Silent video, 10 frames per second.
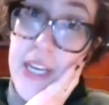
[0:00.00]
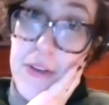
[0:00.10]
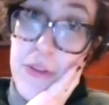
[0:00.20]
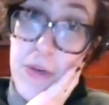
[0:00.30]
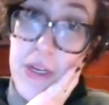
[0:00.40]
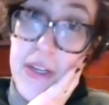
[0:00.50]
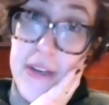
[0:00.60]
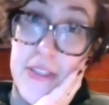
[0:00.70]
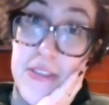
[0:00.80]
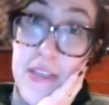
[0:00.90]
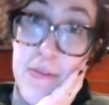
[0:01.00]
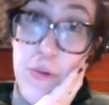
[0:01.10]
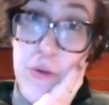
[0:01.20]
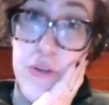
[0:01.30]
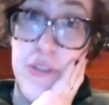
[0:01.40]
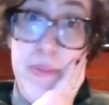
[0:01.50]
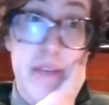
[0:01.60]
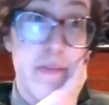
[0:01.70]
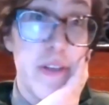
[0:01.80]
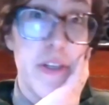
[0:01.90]
check out the Royall House and Slave Quarters in
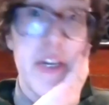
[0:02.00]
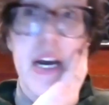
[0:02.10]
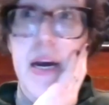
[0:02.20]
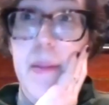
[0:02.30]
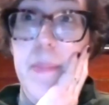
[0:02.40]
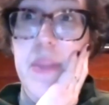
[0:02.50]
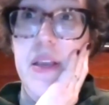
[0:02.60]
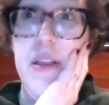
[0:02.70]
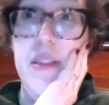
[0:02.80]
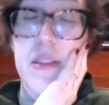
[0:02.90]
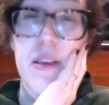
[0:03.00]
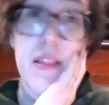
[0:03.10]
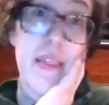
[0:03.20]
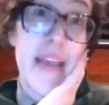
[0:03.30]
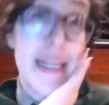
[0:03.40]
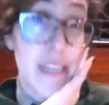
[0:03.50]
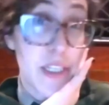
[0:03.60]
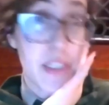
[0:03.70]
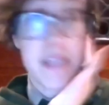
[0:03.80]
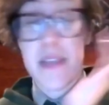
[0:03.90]
Medford. Um, that's
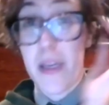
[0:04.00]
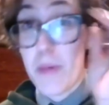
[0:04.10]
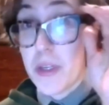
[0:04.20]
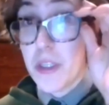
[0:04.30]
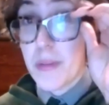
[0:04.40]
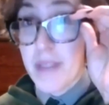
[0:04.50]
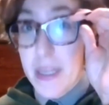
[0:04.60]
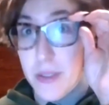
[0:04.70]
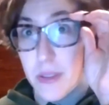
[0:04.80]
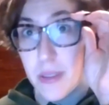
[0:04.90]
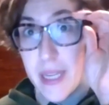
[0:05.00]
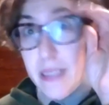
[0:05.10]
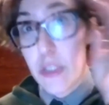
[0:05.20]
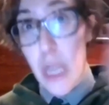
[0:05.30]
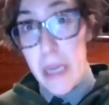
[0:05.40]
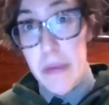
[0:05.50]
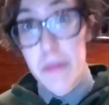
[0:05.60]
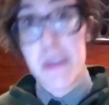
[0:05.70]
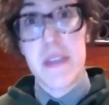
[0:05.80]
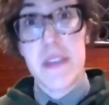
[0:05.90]
actually a site where Cuba Vassall as a child was